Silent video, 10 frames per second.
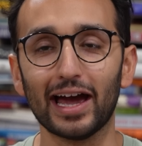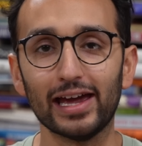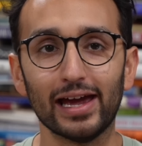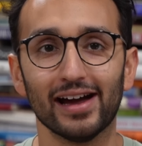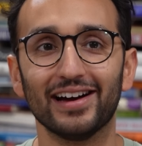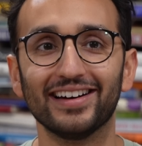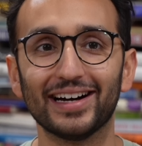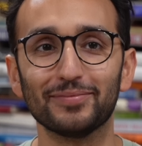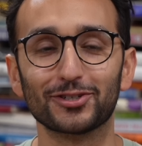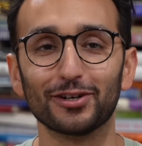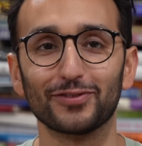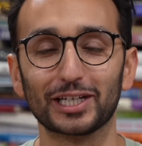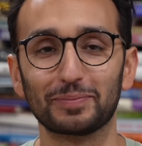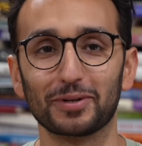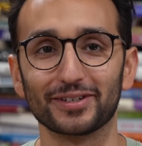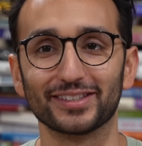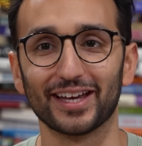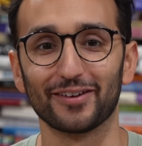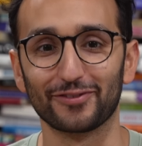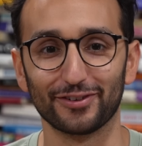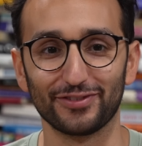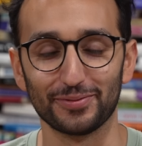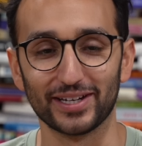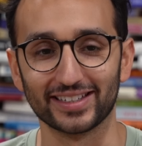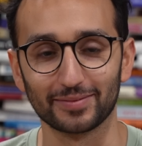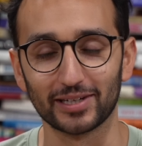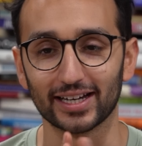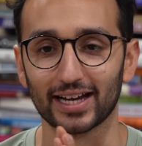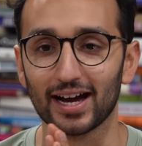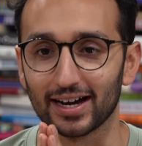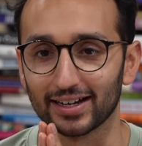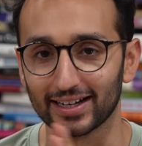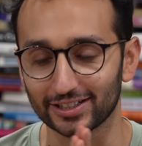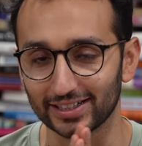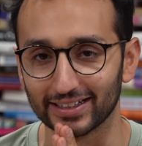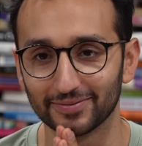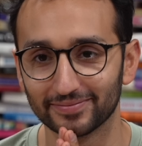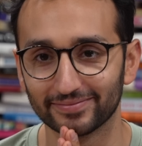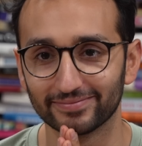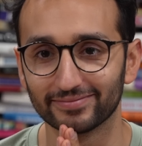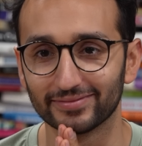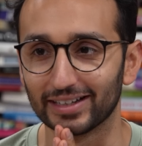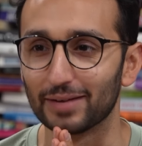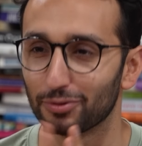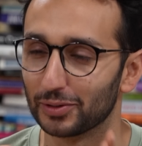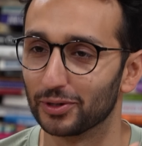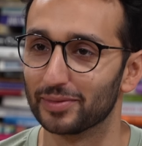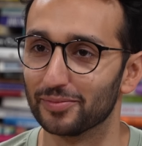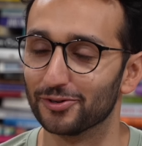it, I'm sure if I experienced that for a few weeks, I'd be like, ah, actually, I probably want a bit